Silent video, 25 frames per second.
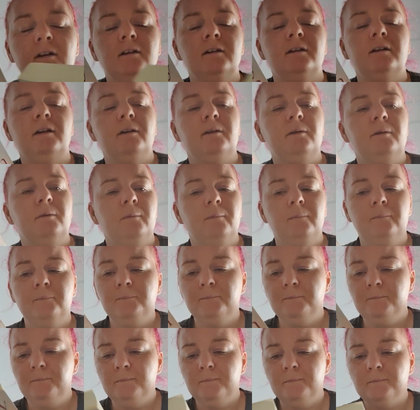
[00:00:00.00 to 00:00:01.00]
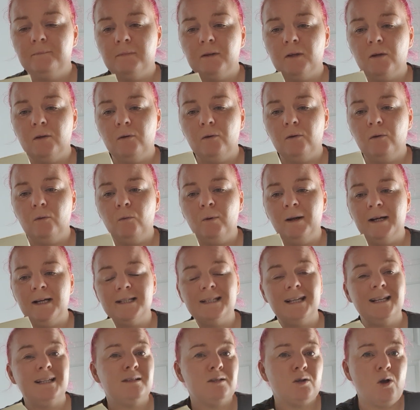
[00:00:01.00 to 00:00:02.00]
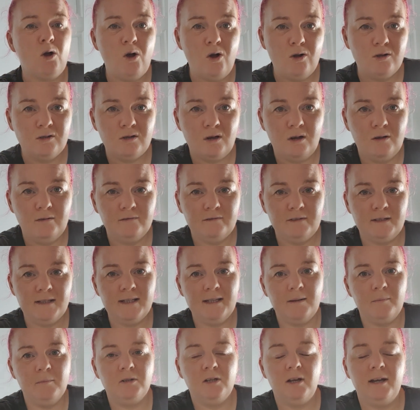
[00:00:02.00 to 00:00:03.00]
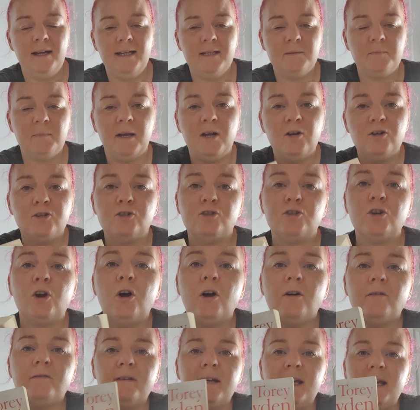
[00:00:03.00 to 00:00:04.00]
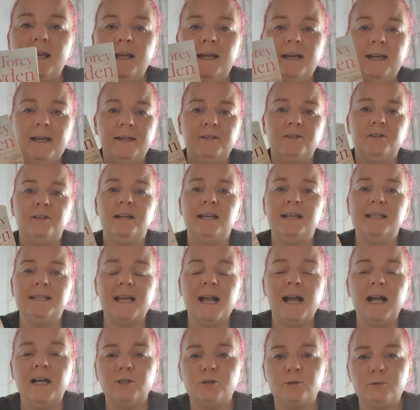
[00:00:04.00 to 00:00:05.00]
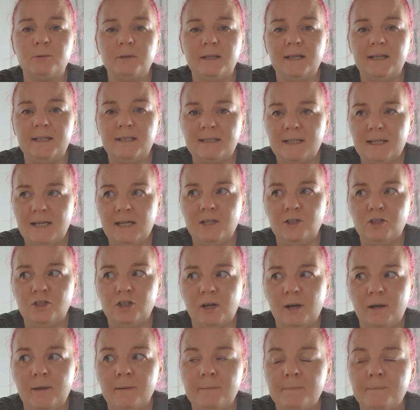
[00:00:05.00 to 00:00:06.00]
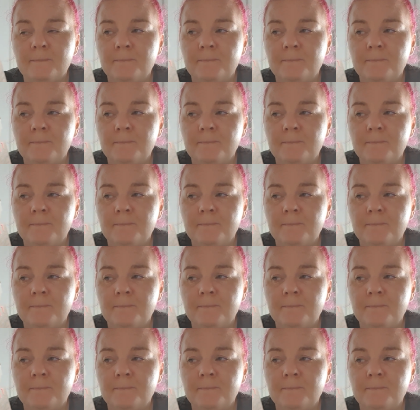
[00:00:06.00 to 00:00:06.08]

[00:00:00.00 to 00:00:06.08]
Now, when I say sort of similar, it's because Tori Hayden is actually a teacher.